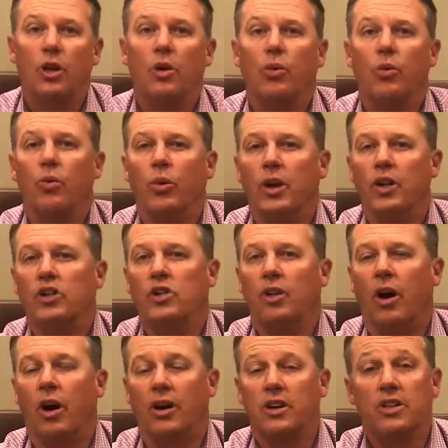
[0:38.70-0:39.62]
which
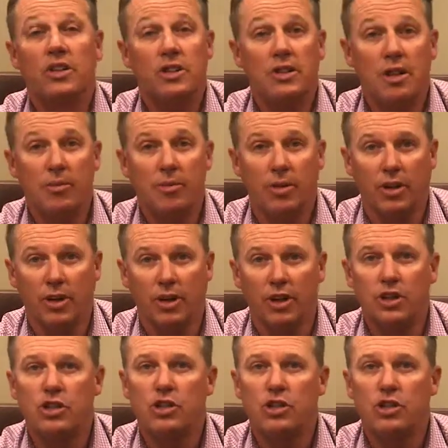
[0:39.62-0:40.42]
are similar